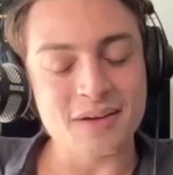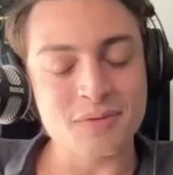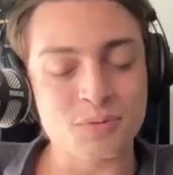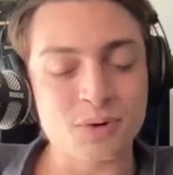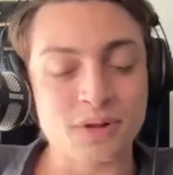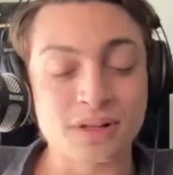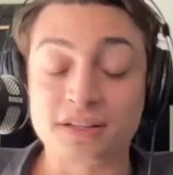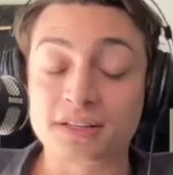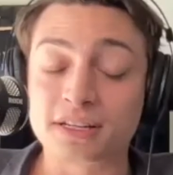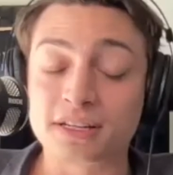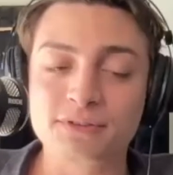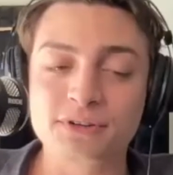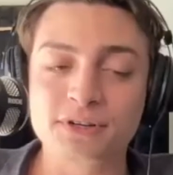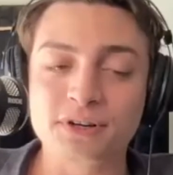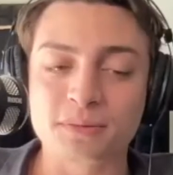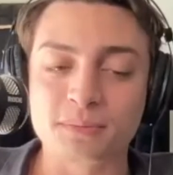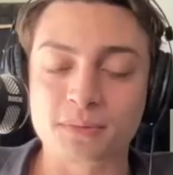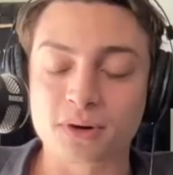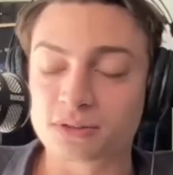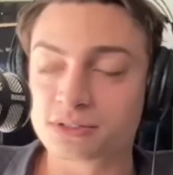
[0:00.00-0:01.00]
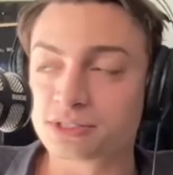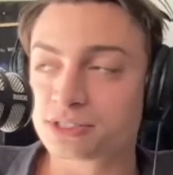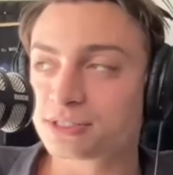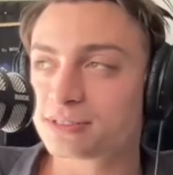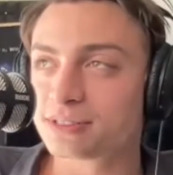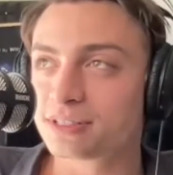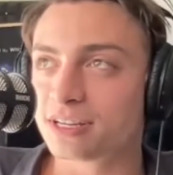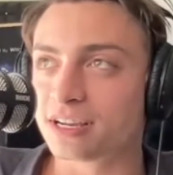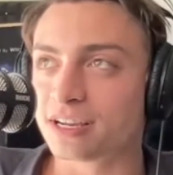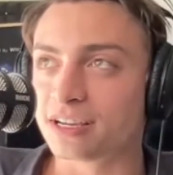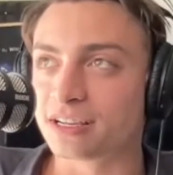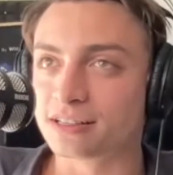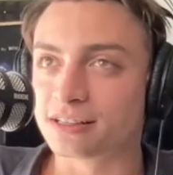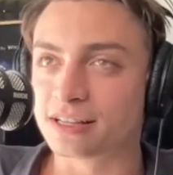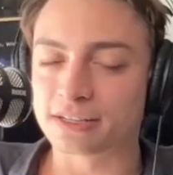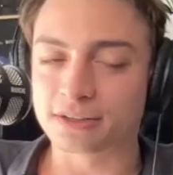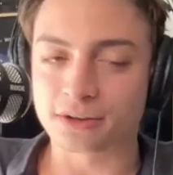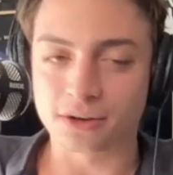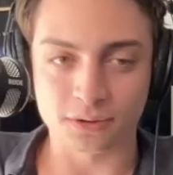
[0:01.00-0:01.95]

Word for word: well i'll never go to mars i like